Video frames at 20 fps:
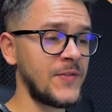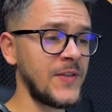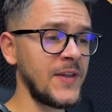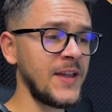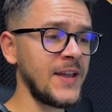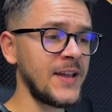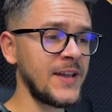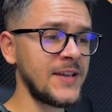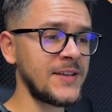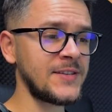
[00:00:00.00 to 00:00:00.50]

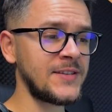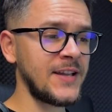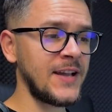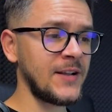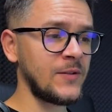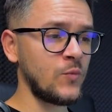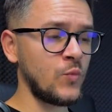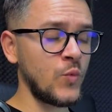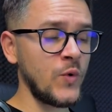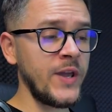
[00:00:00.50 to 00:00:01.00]
thing is
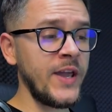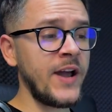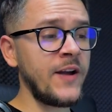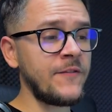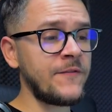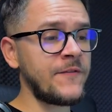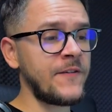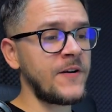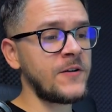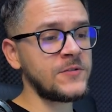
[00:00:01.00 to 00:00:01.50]
that we
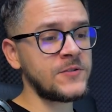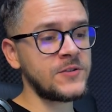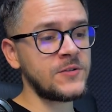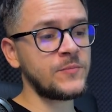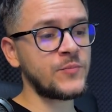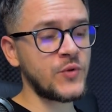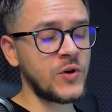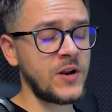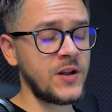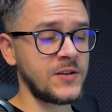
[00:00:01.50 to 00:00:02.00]
have found
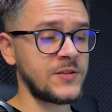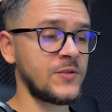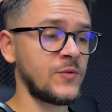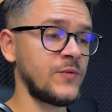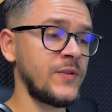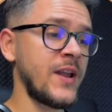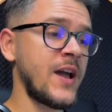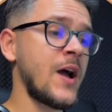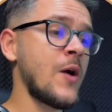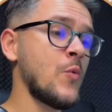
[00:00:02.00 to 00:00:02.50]
some products. So
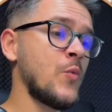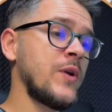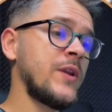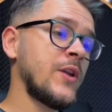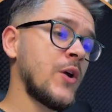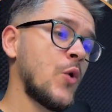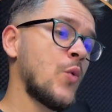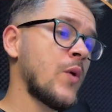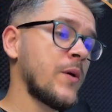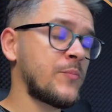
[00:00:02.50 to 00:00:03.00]
now we
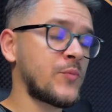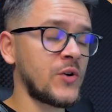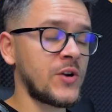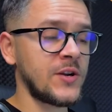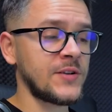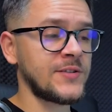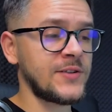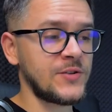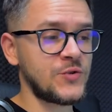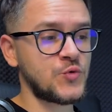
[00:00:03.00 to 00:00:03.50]
know what
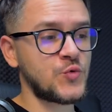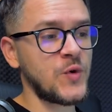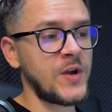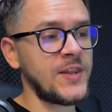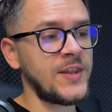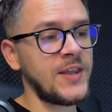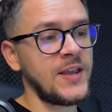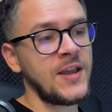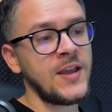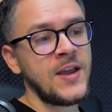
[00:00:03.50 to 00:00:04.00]
products are
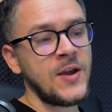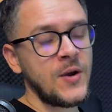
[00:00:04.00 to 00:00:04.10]
trending.